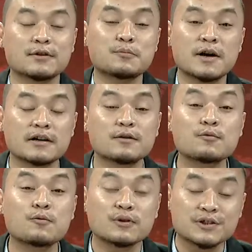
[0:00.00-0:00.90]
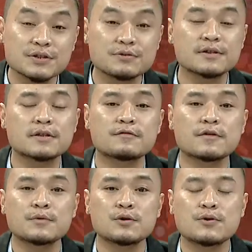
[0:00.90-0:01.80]
Kumari, who just returned
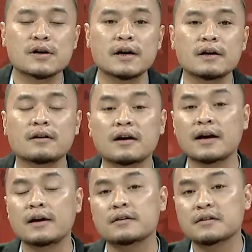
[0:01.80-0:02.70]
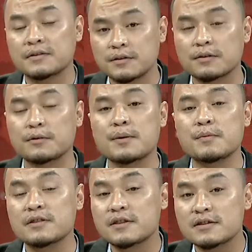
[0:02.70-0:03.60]
from Ukraine. And remember
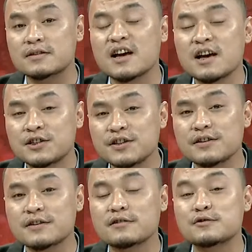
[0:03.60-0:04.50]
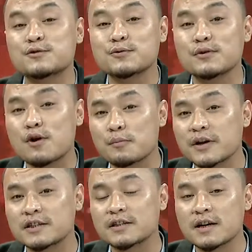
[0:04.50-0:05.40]
this, she returned through the
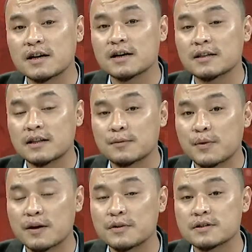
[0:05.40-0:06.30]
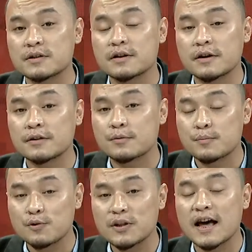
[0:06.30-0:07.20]
Operation Ganga that the Prime Minister Narendra
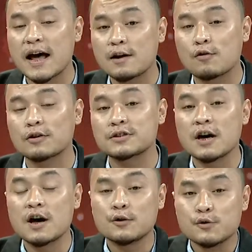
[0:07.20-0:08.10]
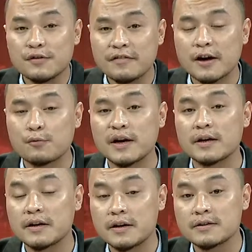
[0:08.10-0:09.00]
Modi had launched to evacuate
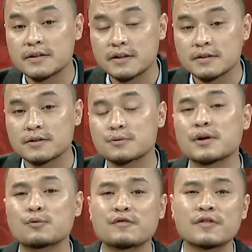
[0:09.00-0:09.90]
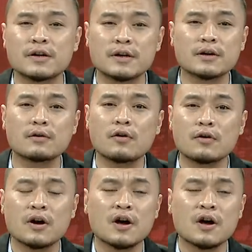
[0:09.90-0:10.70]
Indian citizens. Well, we've heard a lot.